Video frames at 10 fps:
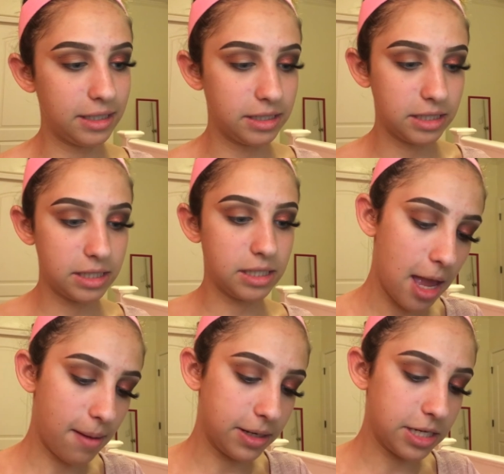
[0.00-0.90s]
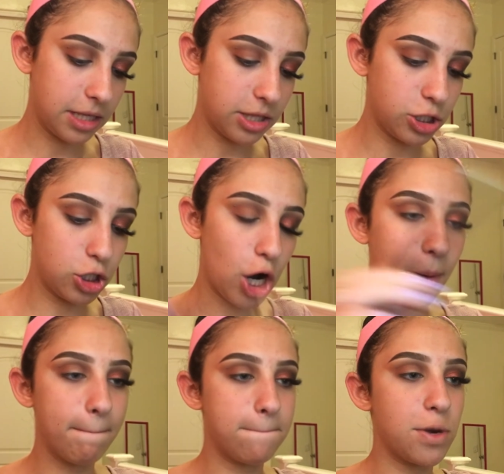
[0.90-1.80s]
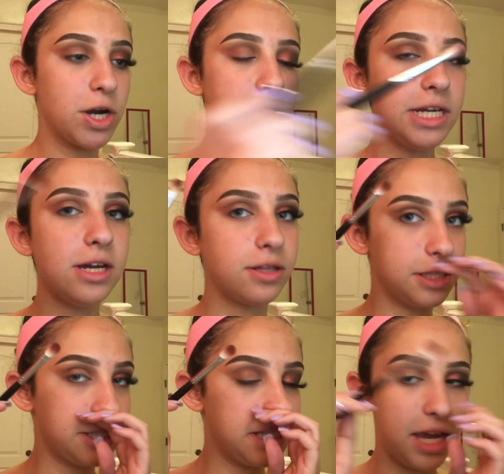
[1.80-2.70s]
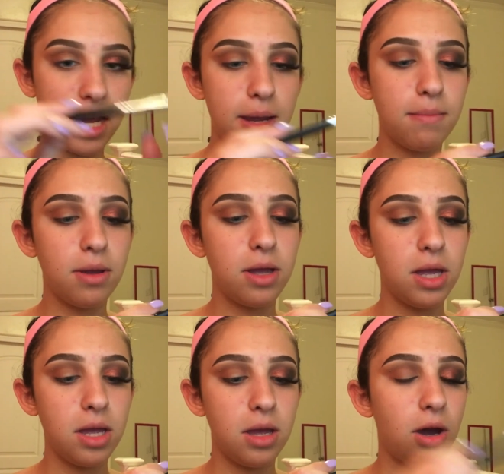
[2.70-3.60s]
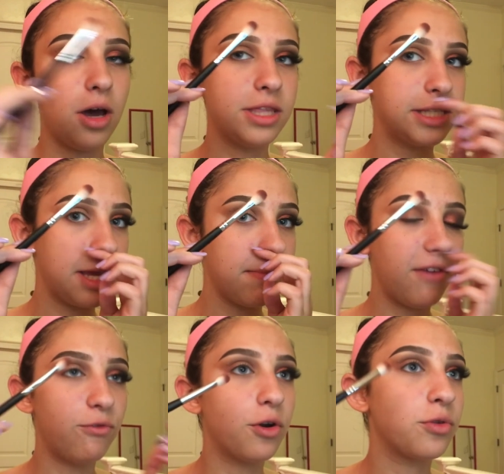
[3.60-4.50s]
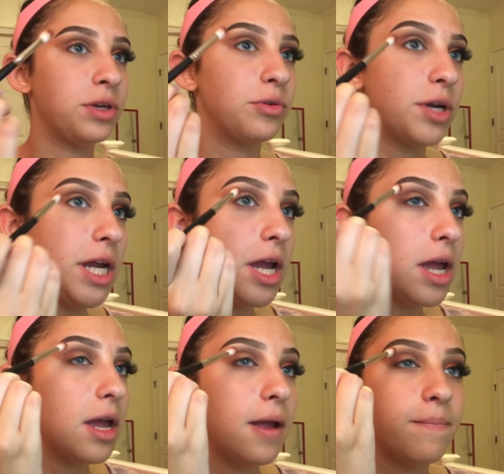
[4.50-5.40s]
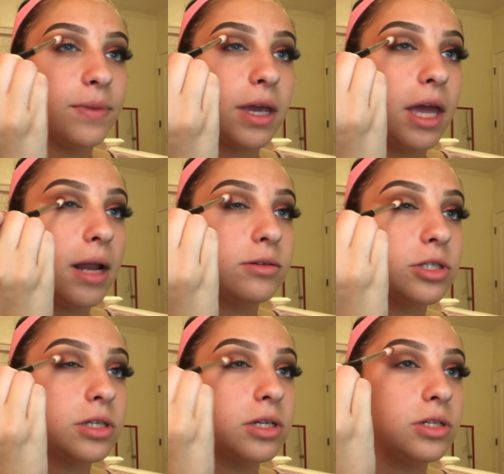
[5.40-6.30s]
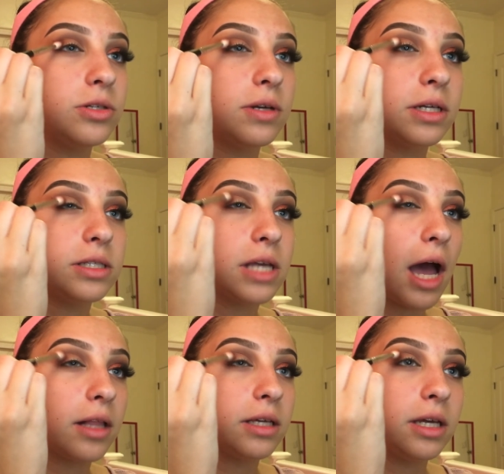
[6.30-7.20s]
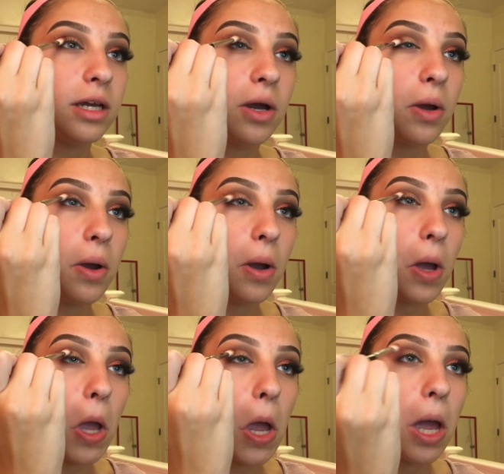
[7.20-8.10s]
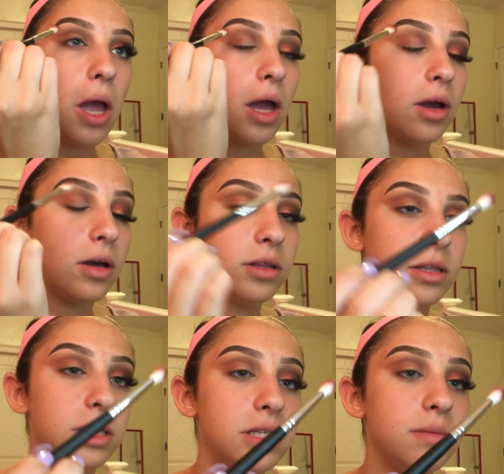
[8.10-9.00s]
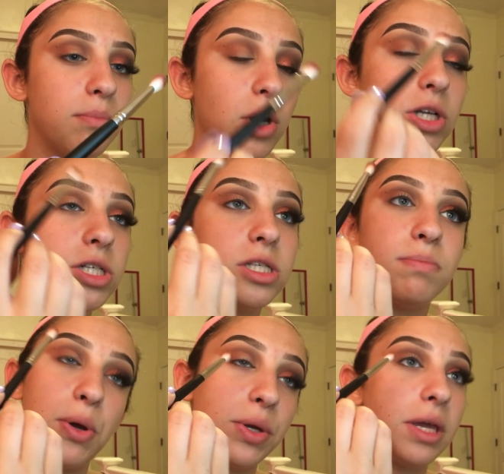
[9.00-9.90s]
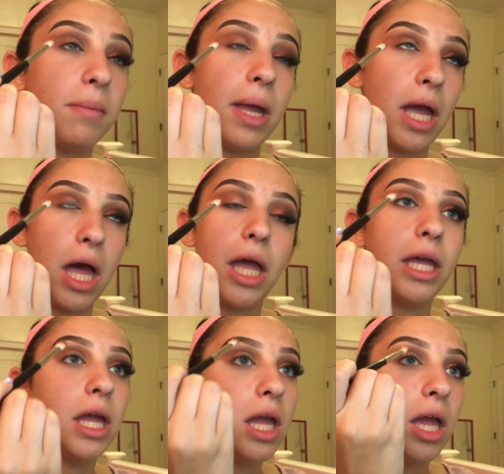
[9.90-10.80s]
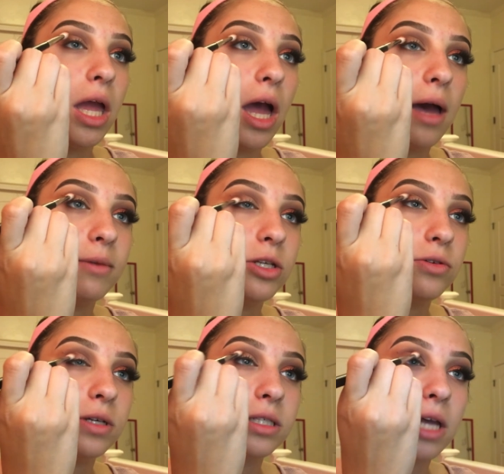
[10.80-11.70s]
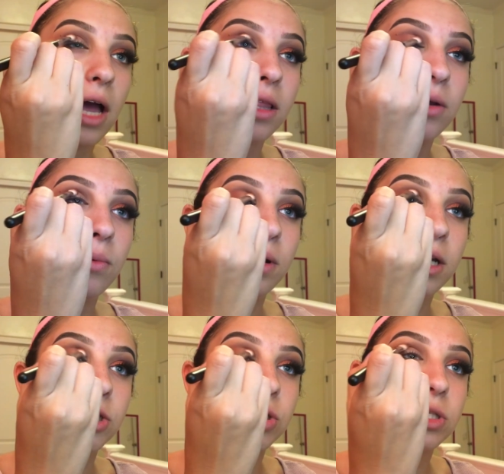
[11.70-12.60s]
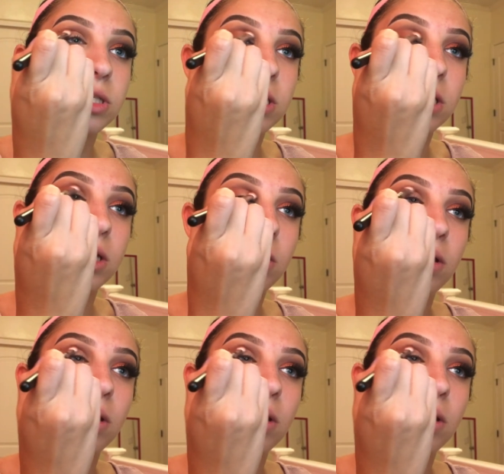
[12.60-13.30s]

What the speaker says: least. I'm gonna take this dark burgundy on the same M433, and I'm just gonna do exactly, this brush is poking my eye. I'm gonna do exactly what I just did